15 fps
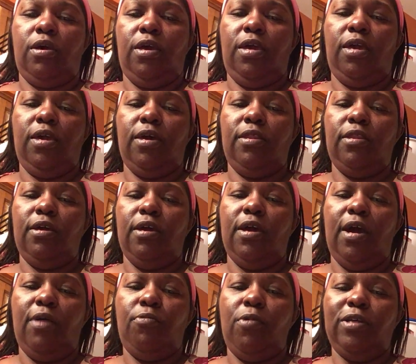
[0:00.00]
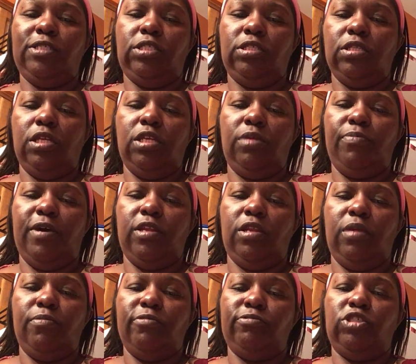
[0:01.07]
And I watched this lady by the
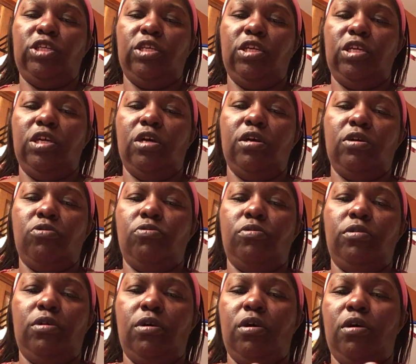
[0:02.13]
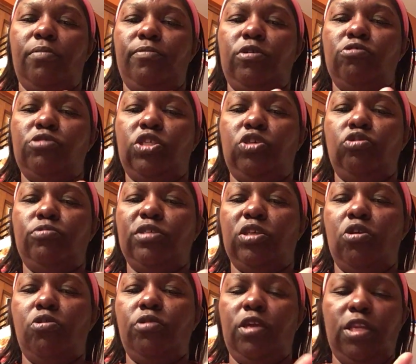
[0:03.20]
name of Gina Young on YouTube. It's
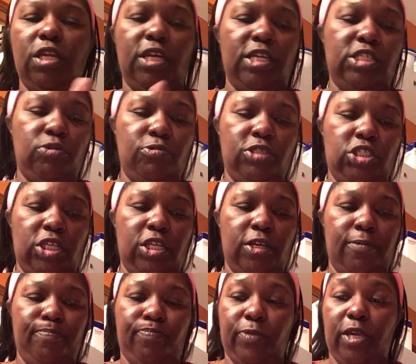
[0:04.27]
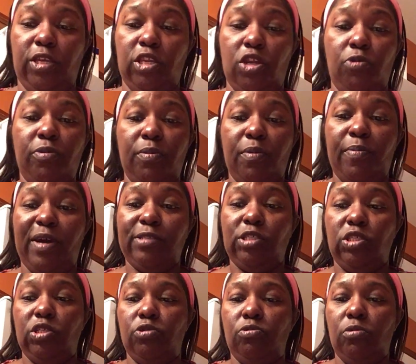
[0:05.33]
called In the Kitchen with Gina. Now, you know what I'm about to
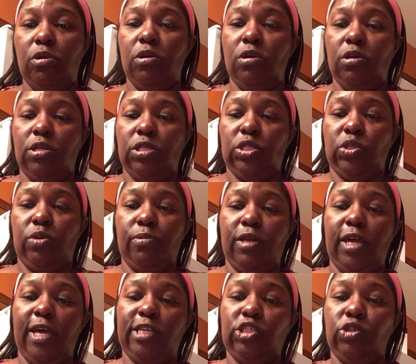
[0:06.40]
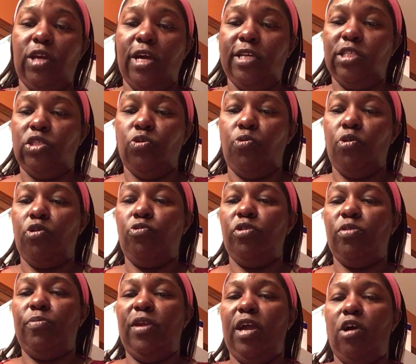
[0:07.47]
do. So I'm going to ask you guys to work
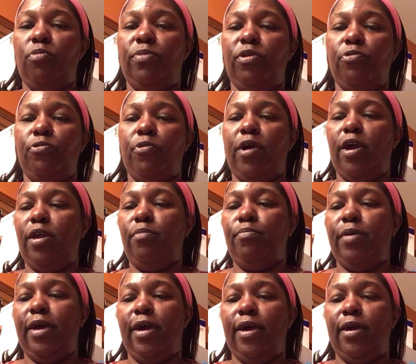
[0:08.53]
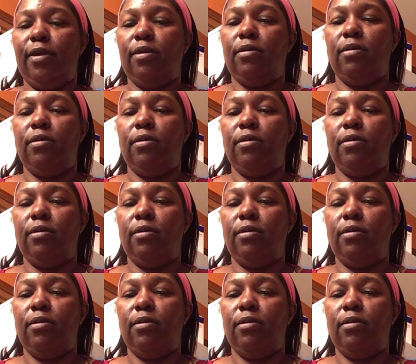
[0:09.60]
with me. I'll be right back.